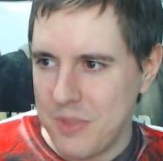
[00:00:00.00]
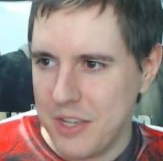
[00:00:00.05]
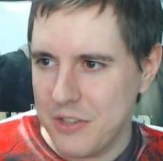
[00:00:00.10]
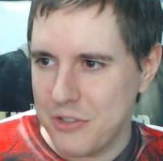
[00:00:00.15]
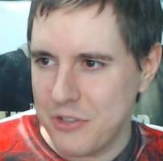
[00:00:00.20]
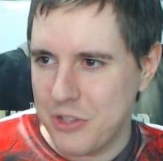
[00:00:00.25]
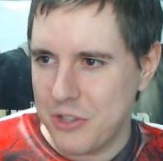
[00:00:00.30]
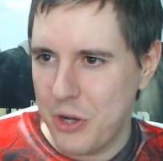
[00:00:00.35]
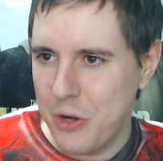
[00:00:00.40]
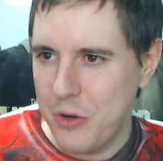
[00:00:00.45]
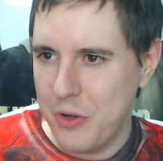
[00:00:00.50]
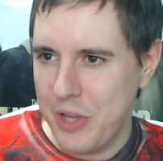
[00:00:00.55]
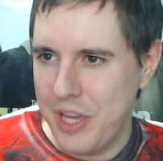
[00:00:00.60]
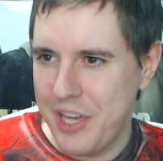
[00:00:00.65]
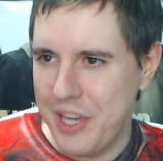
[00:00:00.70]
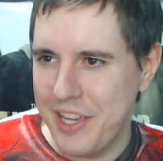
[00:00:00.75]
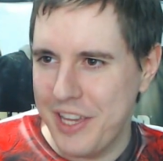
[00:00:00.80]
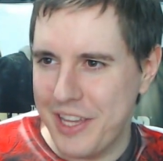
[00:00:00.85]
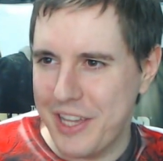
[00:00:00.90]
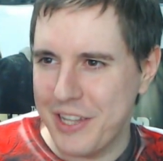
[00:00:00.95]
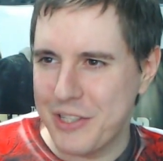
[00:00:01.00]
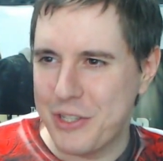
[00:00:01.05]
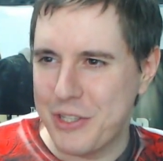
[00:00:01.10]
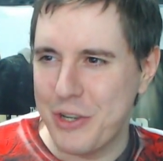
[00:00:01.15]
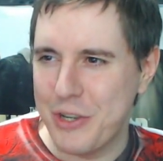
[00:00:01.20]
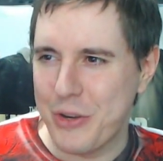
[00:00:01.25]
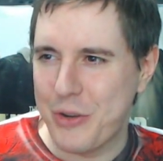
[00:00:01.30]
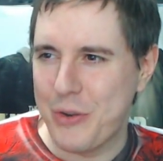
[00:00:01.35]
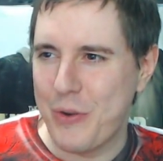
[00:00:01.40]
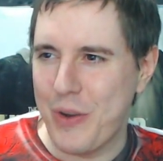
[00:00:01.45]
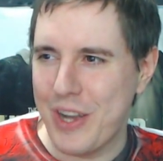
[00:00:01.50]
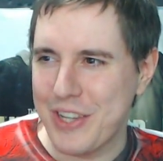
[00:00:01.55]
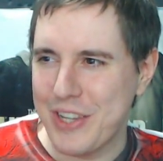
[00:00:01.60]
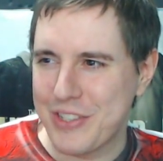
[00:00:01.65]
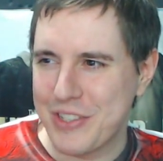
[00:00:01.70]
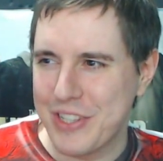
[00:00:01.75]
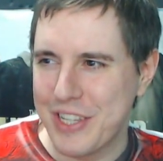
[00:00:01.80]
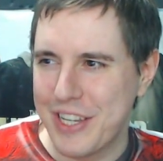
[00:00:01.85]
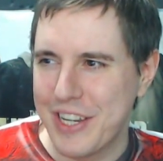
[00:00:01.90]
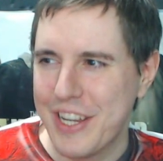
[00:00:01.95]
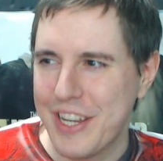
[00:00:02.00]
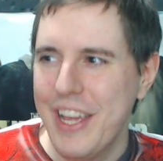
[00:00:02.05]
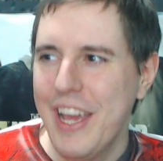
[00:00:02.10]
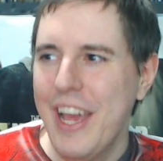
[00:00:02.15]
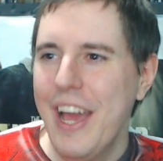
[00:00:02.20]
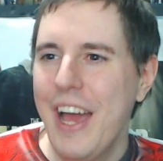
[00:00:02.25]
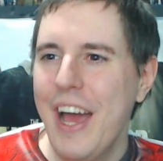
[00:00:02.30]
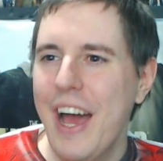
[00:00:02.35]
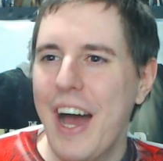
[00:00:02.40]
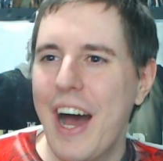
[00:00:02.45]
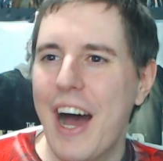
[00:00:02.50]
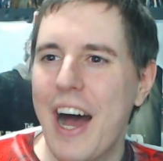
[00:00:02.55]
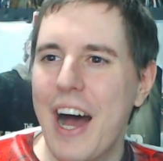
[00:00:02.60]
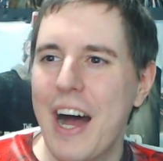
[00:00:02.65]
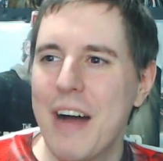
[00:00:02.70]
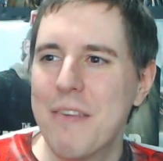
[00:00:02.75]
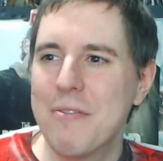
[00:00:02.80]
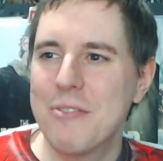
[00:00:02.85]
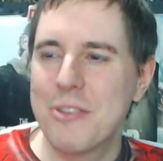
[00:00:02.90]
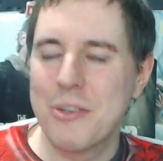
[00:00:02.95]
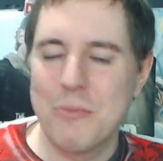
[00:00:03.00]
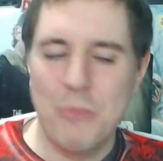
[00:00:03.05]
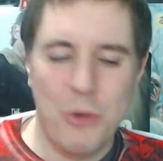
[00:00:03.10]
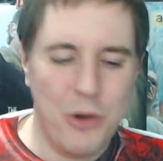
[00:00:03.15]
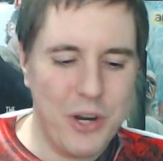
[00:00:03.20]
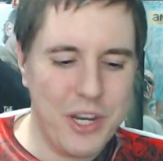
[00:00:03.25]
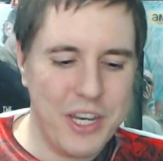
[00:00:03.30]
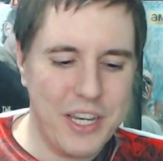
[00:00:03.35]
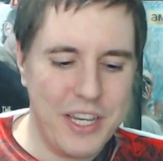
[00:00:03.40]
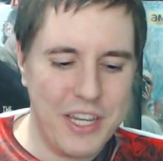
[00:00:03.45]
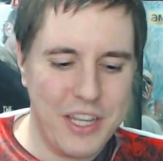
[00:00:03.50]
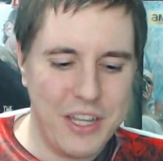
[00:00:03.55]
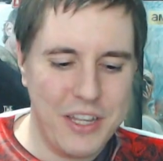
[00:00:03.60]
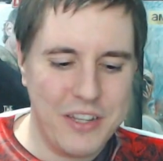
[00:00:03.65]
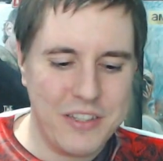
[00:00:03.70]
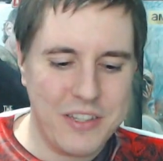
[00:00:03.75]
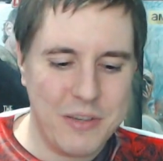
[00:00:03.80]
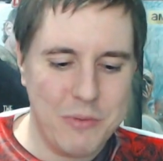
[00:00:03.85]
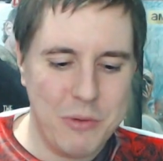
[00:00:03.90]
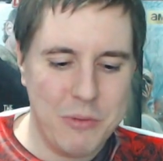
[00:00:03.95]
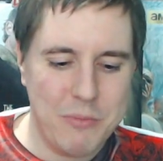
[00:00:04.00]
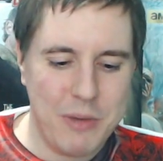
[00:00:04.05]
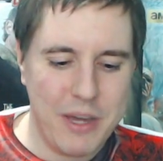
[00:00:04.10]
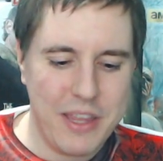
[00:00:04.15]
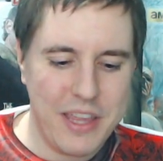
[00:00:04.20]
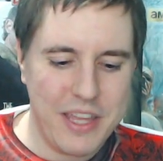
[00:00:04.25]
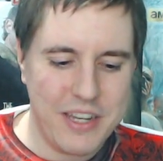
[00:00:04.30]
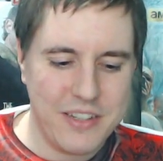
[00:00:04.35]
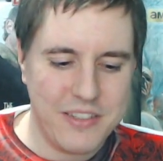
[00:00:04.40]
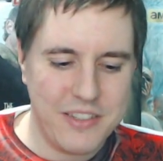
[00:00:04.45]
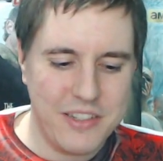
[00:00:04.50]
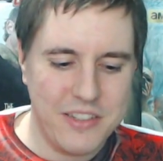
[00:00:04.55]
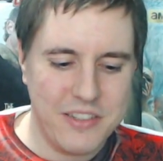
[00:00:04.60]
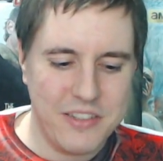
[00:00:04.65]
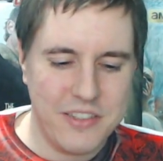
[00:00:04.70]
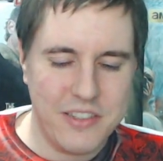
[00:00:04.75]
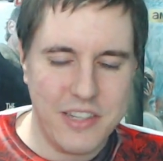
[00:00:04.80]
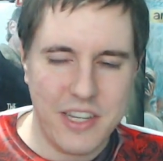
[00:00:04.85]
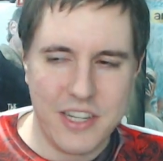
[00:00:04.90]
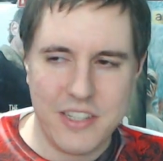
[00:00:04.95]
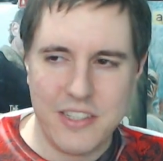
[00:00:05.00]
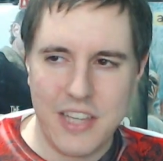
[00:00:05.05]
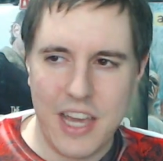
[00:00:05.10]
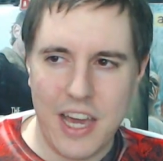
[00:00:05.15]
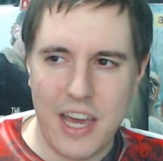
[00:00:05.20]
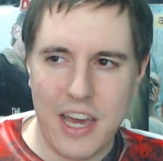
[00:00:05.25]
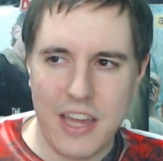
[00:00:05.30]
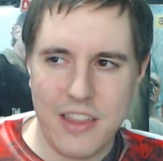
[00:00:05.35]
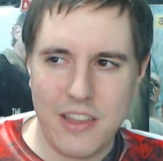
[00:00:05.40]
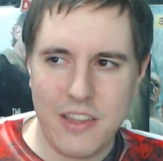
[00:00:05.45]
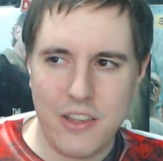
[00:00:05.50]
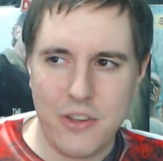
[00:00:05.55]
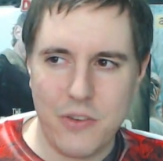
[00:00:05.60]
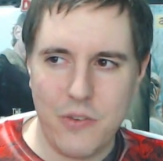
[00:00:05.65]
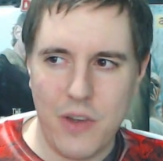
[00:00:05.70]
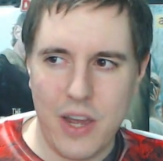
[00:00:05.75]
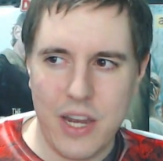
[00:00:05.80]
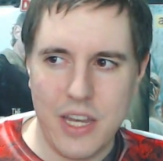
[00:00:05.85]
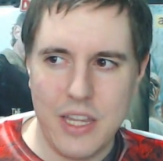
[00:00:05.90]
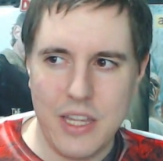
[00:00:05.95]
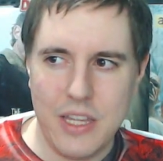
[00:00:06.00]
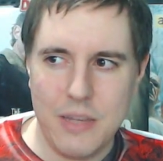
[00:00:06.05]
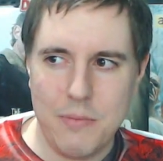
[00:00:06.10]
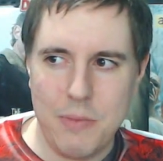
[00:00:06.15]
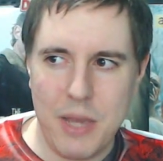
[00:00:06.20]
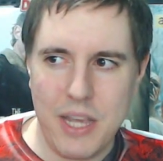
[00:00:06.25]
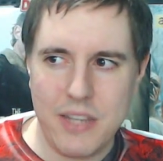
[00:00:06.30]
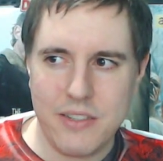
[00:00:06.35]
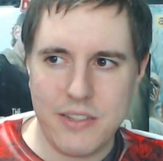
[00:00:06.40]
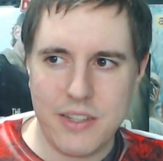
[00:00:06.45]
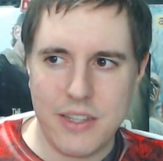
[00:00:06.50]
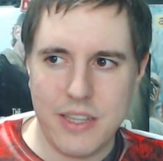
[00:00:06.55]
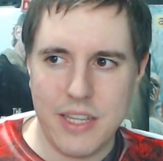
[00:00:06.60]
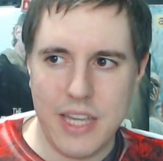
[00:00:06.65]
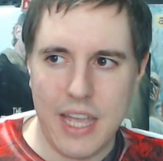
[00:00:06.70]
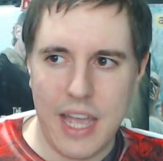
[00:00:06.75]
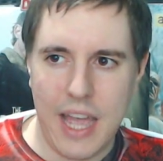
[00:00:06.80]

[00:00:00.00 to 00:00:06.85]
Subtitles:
So to your question, so Morgan killing someone by the end of Season 6. Yeah, I think you're right. He basically